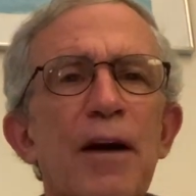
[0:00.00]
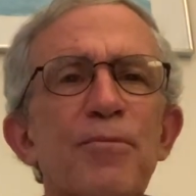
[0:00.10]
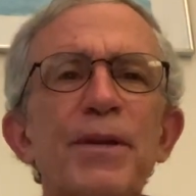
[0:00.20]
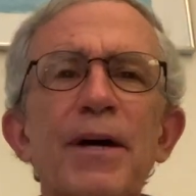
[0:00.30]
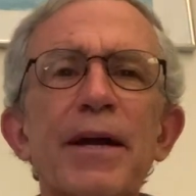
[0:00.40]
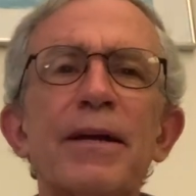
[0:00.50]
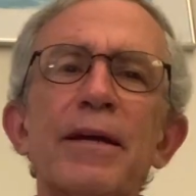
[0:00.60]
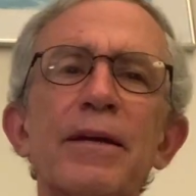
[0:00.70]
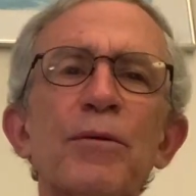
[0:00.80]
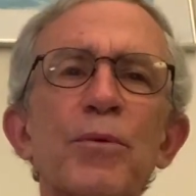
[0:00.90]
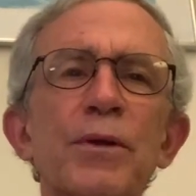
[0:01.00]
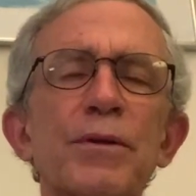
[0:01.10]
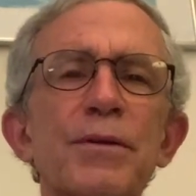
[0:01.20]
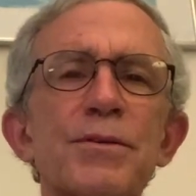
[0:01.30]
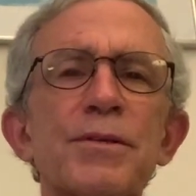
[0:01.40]
I've been hiking in
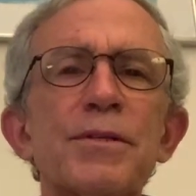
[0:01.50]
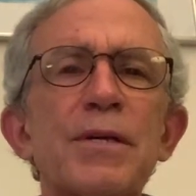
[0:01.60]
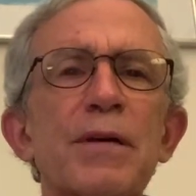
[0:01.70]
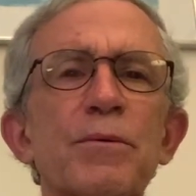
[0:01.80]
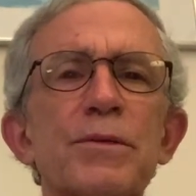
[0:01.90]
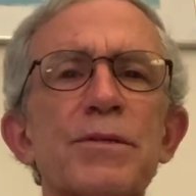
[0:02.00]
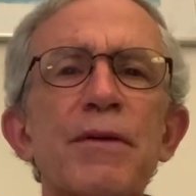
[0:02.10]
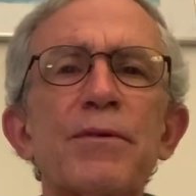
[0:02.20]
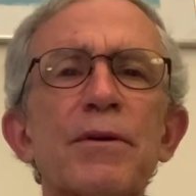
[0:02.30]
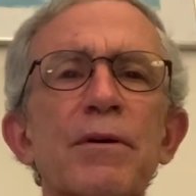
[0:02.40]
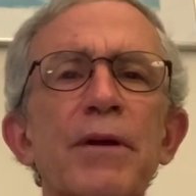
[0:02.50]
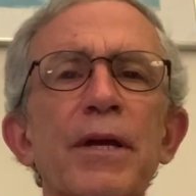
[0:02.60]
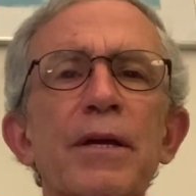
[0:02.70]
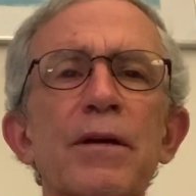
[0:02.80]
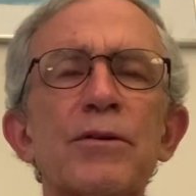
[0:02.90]
wilderness since I was seven or
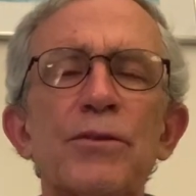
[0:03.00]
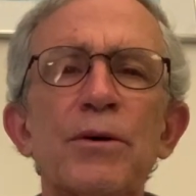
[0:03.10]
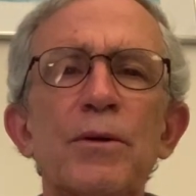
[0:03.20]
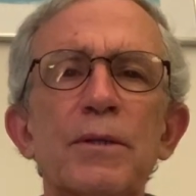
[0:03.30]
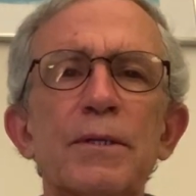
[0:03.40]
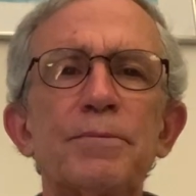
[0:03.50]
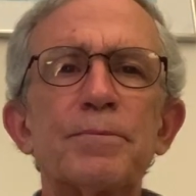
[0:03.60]
eight years old.